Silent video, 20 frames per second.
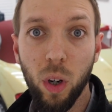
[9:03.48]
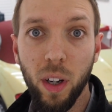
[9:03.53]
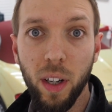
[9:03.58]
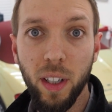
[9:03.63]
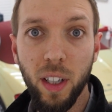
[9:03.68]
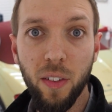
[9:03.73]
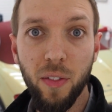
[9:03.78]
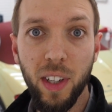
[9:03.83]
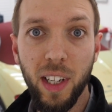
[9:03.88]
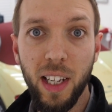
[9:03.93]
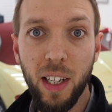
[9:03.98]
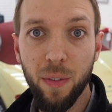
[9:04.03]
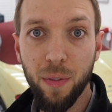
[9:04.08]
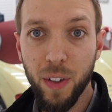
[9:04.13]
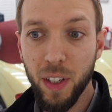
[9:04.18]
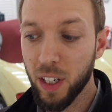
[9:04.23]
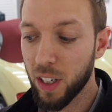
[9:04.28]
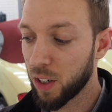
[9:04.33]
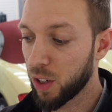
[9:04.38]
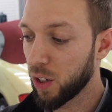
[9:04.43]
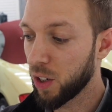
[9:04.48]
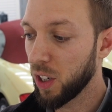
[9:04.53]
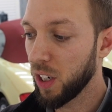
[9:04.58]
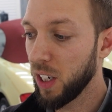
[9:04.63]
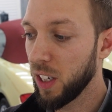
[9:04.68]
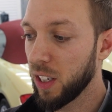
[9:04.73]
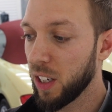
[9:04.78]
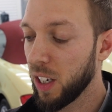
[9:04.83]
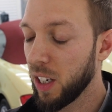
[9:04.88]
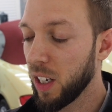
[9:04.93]
Another late finish.
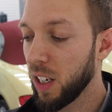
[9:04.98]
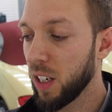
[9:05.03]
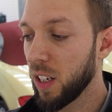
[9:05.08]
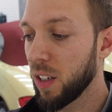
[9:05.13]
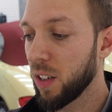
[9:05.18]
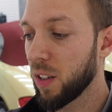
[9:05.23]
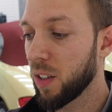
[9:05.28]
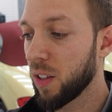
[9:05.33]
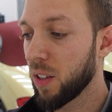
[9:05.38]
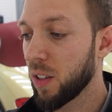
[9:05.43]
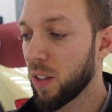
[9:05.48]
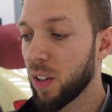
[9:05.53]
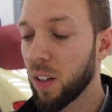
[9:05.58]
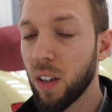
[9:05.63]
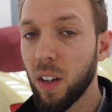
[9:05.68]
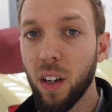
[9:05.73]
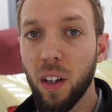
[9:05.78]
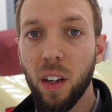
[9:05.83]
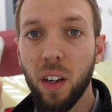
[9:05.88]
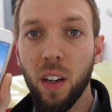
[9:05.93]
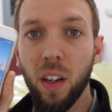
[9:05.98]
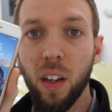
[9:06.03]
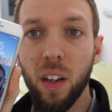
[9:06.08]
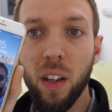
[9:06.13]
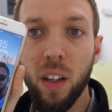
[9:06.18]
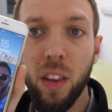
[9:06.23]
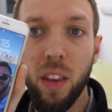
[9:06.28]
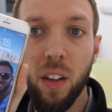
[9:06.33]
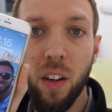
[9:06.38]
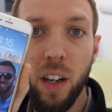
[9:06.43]
It is
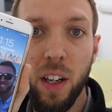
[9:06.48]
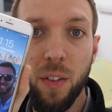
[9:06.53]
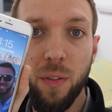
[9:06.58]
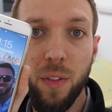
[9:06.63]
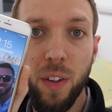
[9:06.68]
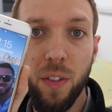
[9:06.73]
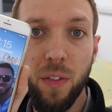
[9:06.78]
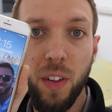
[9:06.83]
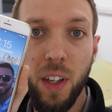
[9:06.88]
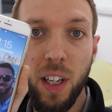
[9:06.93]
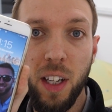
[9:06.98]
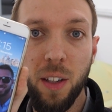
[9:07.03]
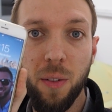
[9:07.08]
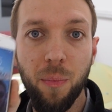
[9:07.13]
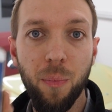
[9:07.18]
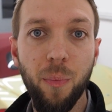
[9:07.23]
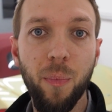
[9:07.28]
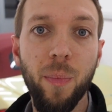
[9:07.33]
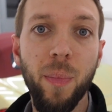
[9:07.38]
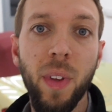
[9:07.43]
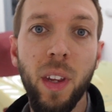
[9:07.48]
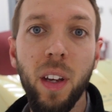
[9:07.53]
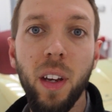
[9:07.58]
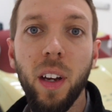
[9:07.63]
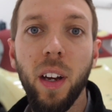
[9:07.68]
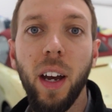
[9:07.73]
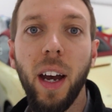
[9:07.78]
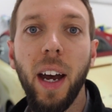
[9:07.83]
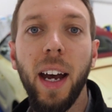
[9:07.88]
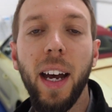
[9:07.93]
9:15
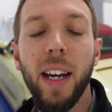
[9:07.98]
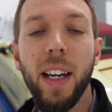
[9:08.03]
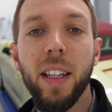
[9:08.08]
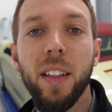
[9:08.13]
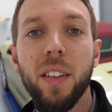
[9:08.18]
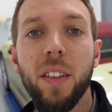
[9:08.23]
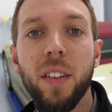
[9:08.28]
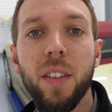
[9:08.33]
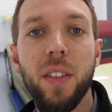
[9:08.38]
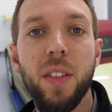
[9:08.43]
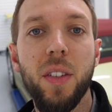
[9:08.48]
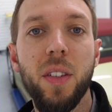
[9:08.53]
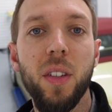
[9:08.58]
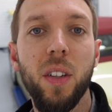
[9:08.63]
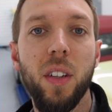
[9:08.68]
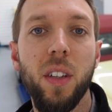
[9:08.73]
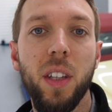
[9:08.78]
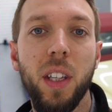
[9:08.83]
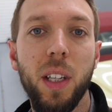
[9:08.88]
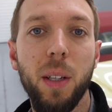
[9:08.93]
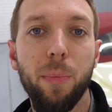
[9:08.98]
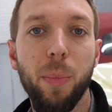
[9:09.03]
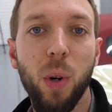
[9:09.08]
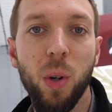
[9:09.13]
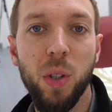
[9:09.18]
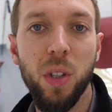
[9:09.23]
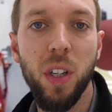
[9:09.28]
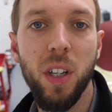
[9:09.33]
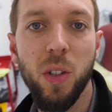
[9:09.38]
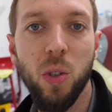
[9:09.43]
and the
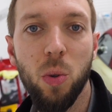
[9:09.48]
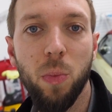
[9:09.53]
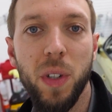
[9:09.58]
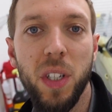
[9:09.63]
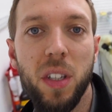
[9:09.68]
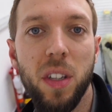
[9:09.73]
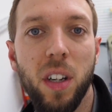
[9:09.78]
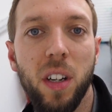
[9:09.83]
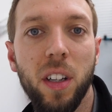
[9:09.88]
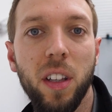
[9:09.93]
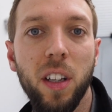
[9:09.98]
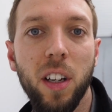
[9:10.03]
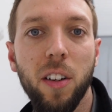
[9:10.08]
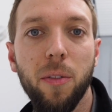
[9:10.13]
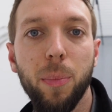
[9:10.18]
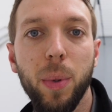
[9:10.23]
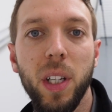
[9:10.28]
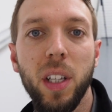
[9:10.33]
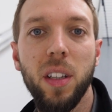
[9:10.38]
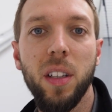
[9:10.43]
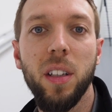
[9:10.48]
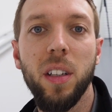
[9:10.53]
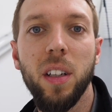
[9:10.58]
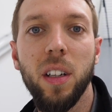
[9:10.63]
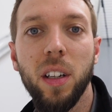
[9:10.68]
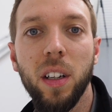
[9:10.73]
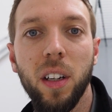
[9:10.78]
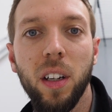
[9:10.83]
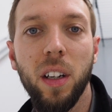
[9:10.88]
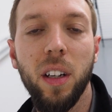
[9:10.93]
Boxster is almost done. I've
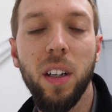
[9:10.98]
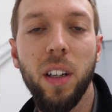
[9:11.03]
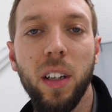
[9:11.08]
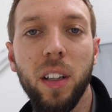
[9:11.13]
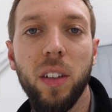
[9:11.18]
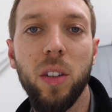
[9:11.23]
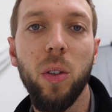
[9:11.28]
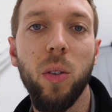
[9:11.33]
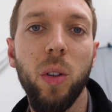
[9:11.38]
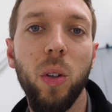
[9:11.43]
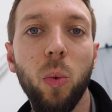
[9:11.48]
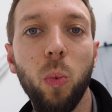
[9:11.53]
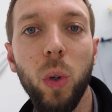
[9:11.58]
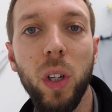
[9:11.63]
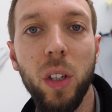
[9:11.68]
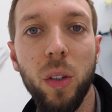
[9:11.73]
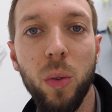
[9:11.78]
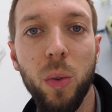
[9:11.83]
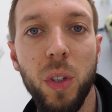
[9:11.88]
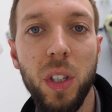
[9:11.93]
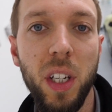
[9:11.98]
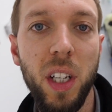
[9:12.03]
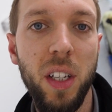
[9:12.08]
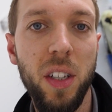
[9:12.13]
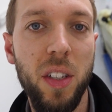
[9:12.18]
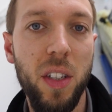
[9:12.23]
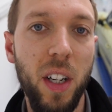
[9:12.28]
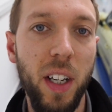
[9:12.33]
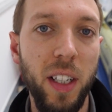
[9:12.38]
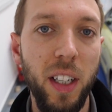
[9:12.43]
been doing the wheels
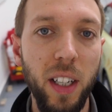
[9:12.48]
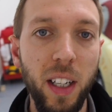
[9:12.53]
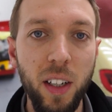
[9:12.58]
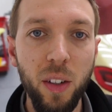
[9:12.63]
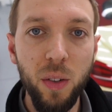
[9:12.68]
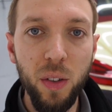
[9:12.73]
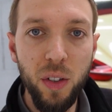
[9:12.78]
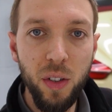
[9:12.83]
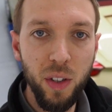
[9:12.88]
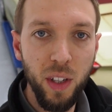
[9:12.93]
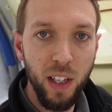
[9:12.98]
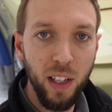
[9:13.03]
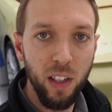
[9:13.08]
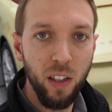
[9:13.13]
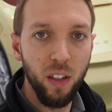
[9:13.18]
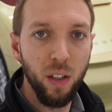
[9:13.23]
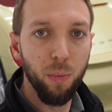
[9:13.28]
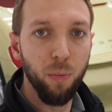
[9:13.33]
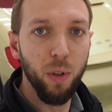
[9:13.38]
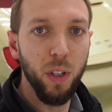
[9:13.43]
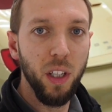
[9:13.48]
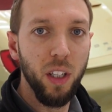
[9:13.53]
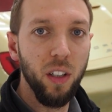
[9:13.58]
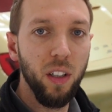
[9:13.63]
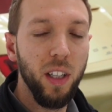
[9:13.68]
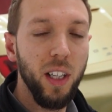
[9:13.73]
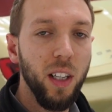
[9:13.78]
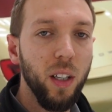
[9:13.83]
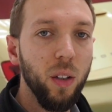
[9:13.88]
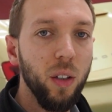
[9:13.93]
inside and out. They look pretty
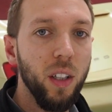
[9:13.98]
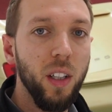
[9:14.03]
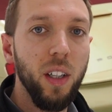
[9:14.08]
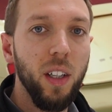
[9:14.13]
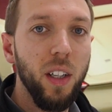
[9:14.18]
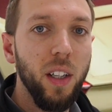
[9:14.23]
good now.